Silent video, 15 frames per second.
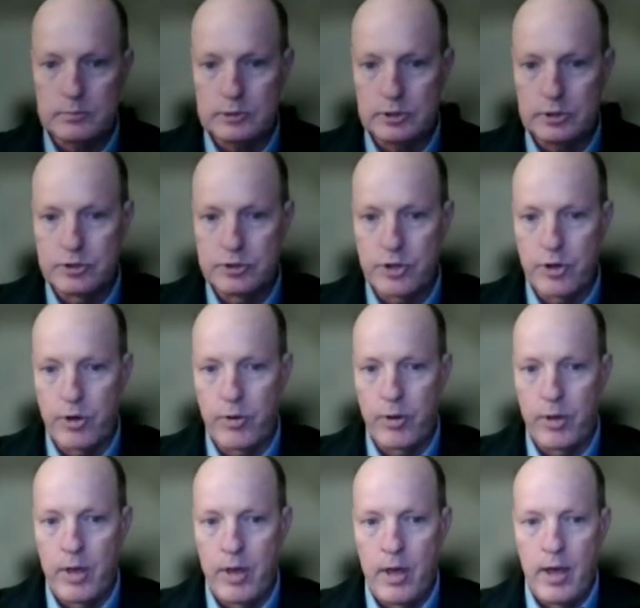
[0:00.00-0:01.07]
So
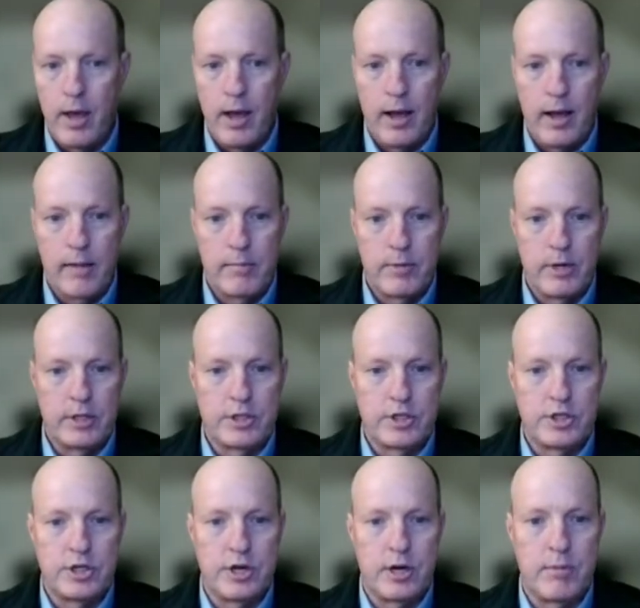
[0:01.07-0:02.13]
I'm going to
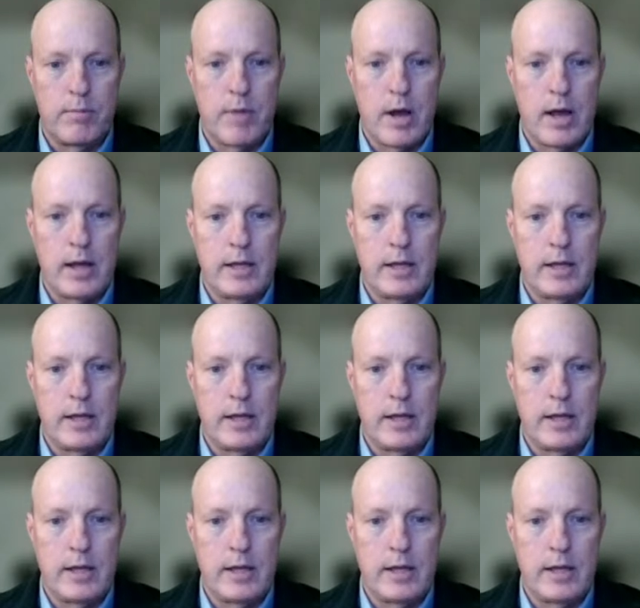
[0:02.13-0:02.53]
share my